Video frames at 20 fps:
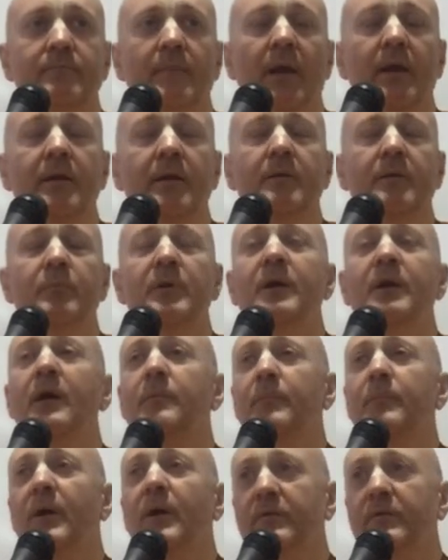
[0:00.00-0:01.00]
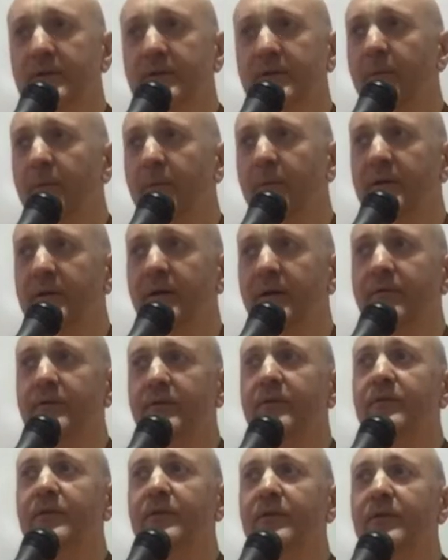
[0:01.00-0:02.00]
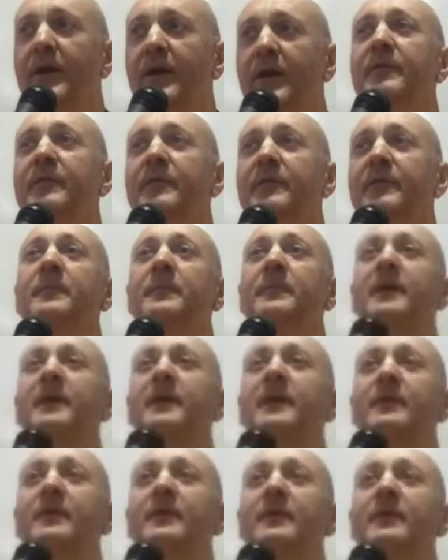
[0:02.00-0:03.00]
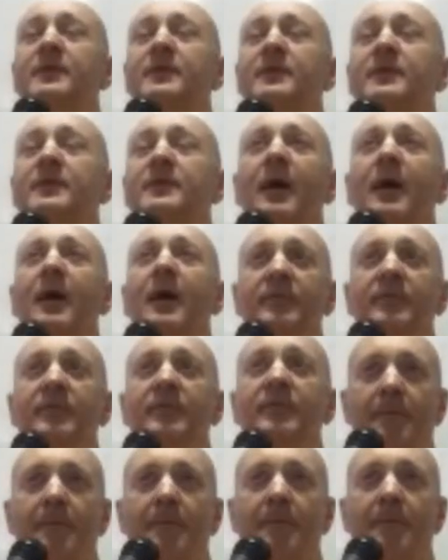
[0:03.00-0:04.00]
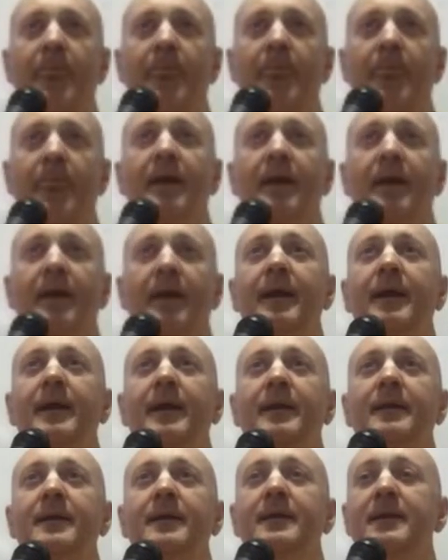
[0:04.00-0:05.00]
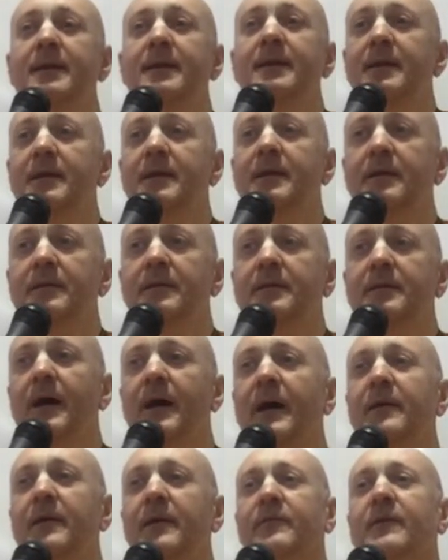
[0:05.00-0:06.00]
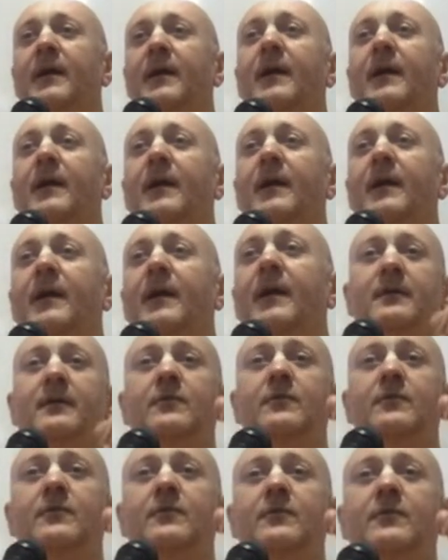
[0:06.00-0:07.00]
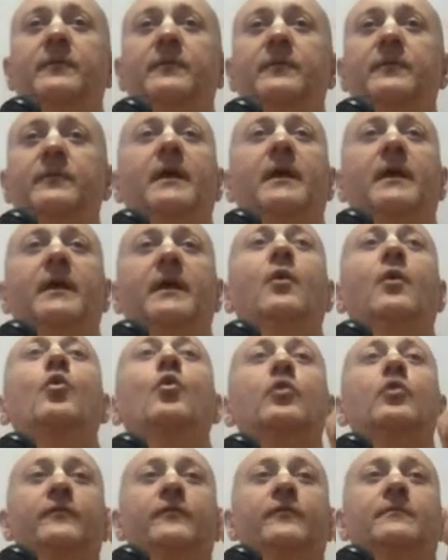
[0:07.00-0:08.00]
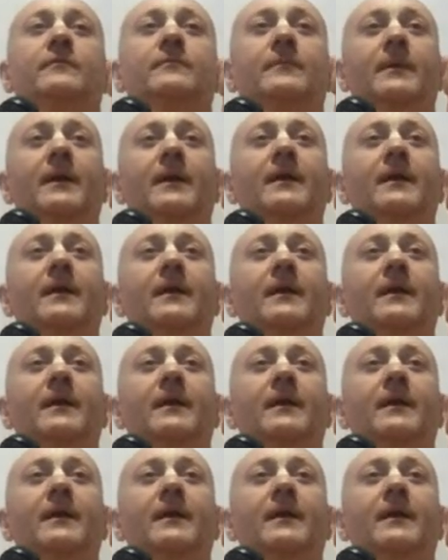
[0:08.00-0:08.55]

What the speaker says: And in Brihad Bhagavatamrita is described that sometimes Krishna comes and he ties Kaliya, yokes him like a horse, and he